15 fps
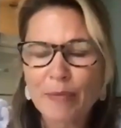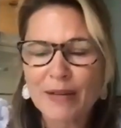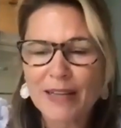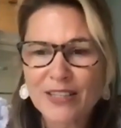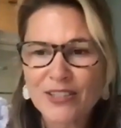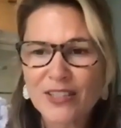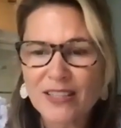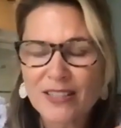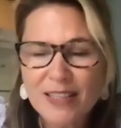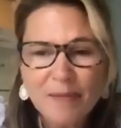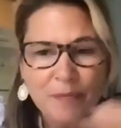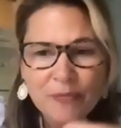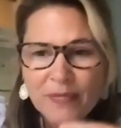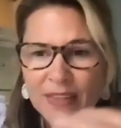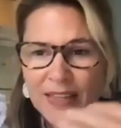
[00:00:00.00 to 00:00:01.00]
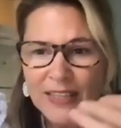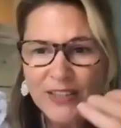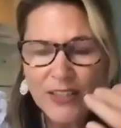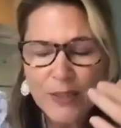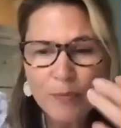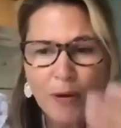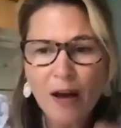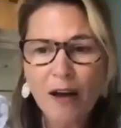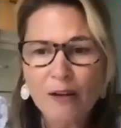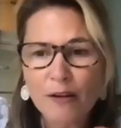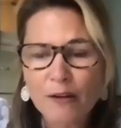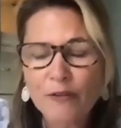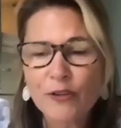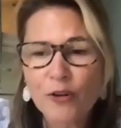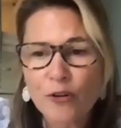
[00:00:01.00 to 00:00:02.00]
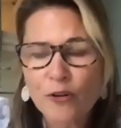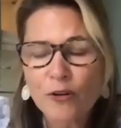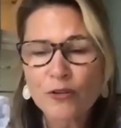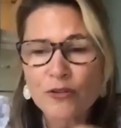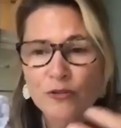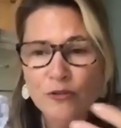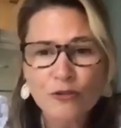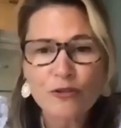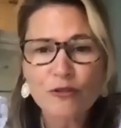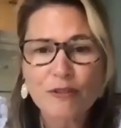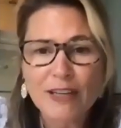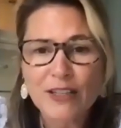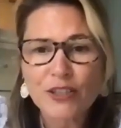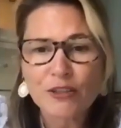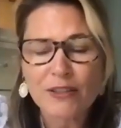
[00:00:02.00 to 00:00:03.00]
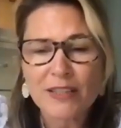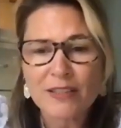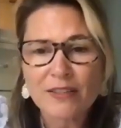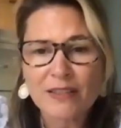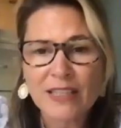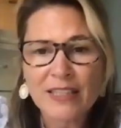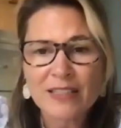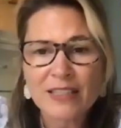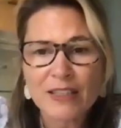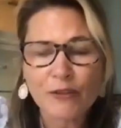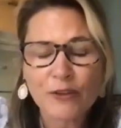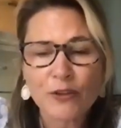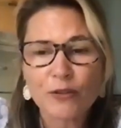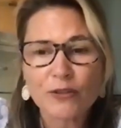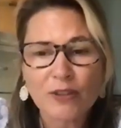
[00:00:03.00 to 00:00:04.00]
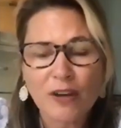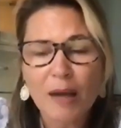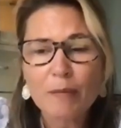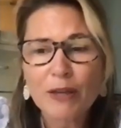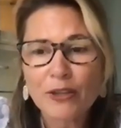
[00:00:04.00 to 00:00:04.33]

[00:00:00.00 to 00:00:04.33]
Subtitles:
but it's just part of your story during this difficult time.